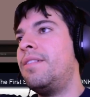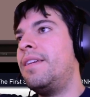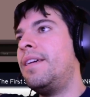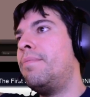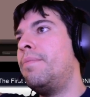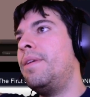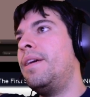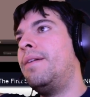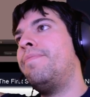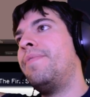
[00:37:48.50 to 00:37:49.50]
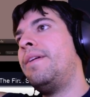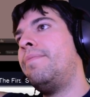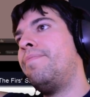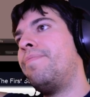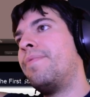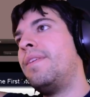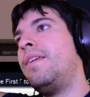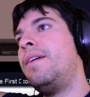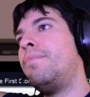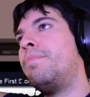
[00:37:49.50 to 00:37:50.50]
yep,
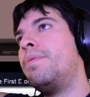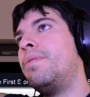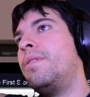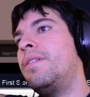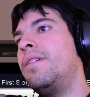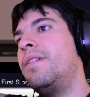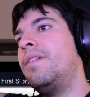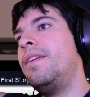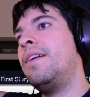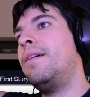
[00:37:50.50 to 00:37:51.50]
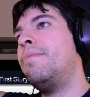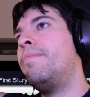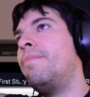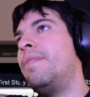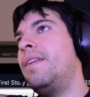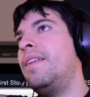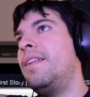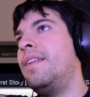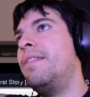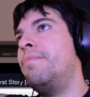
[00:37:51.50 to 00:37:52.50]
and
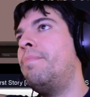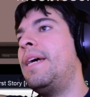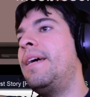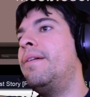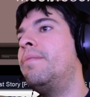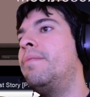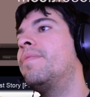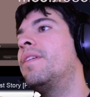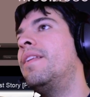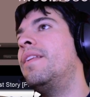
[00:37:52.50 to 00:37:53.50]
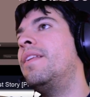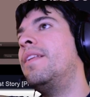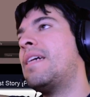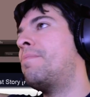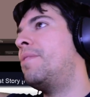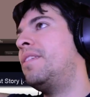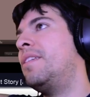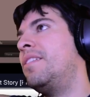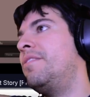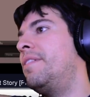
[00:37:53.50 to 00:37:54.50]
then bam. Next operation
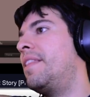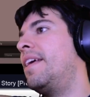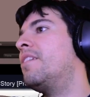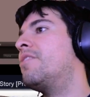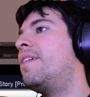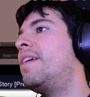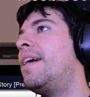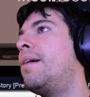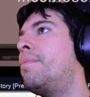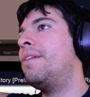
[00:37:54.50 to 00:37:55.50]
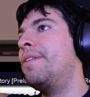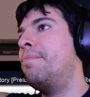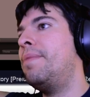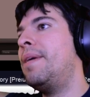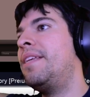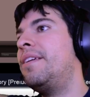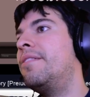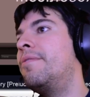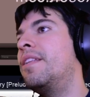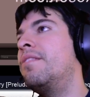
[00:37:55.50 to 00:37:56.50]
doesn't do anything else right now, but hit menu,
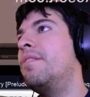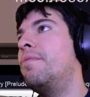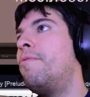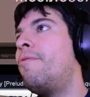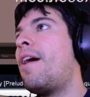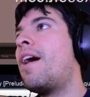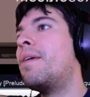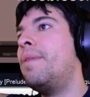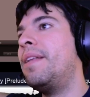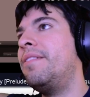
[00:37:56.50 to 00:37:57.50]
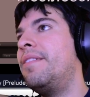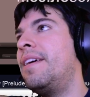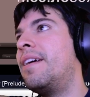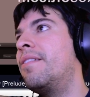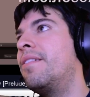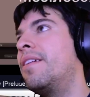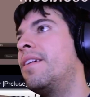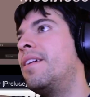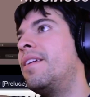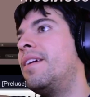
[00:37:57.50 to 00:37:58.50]
we can do the rocket menu now.
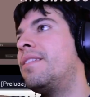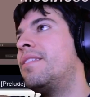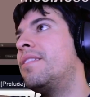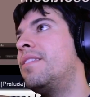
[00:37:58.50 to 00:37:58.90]
Yes,